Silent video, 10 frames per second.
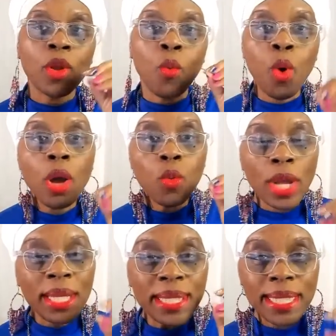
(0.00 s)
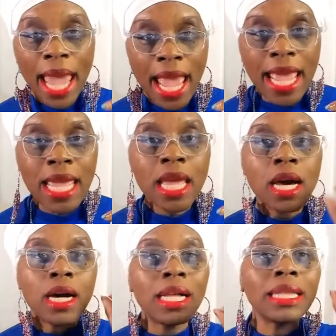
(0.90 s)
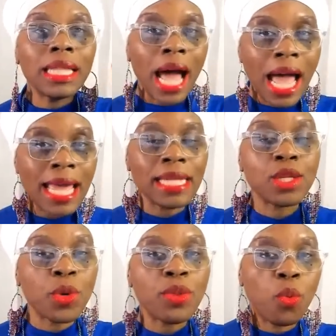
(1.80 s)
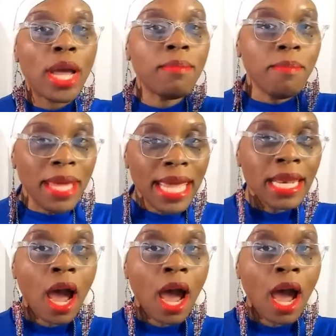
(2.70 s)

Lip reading: What we say aligns with what men